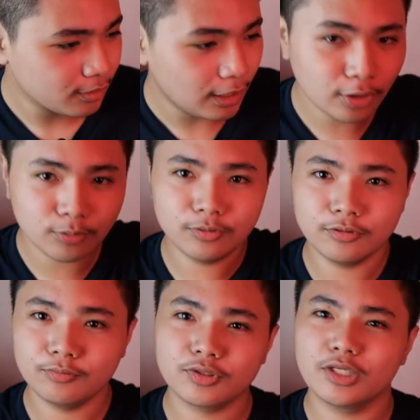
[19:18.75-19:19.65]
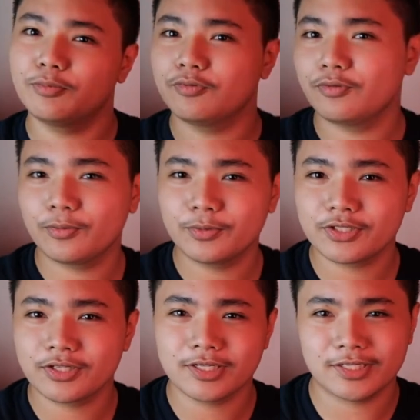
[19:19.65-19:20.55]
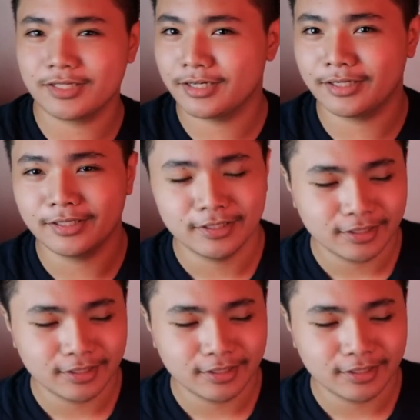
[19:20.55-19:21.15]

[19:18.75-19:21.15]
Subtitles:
albums, live performances? Yeah,